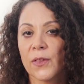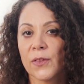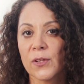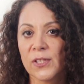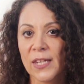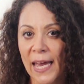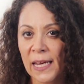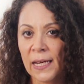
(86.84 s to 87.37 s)
The
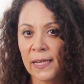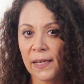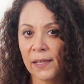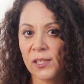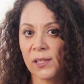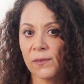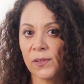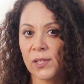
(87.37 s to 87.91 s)
daily
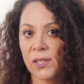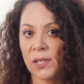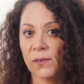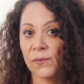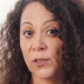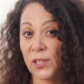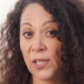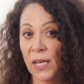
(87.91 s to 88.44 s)
activity
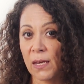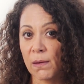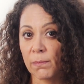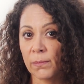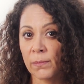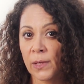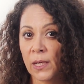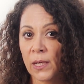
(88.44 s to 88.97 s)
of a
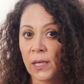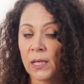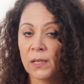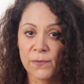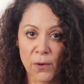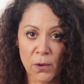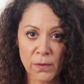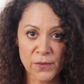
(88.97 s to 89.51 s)
team
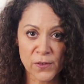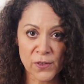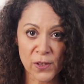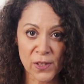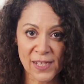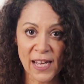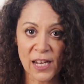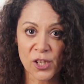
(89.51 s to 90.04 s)
involves a
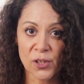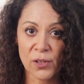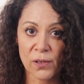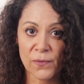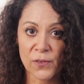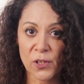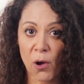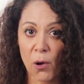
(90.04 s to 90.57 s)
succession
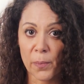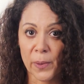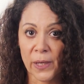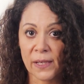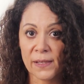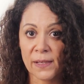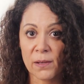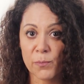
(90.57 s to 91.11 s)
of
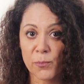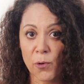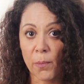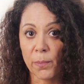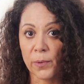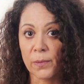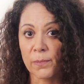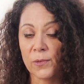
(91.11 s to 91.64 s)
topics and
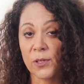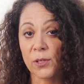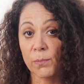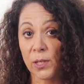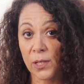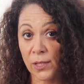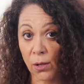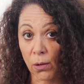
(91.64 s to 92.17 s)
problems to
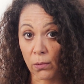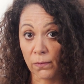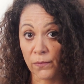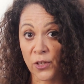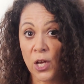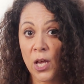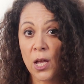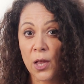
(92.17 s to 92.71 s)
be
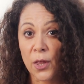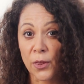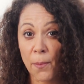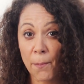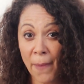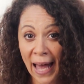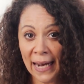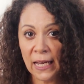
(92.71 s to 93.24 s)
solved. The
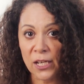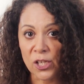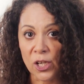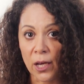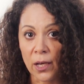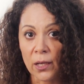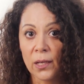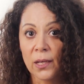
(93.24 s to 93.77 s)

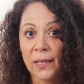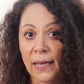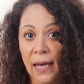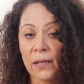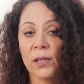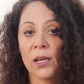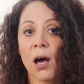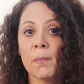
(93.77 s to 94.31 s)
manager
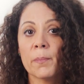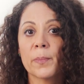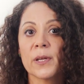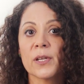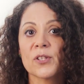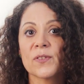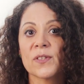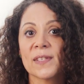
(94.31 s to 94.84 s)
can
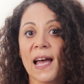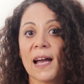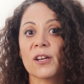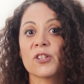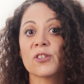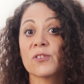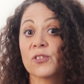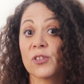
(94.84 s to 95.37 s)
accomplish these
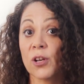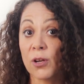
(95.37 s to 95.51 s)
actions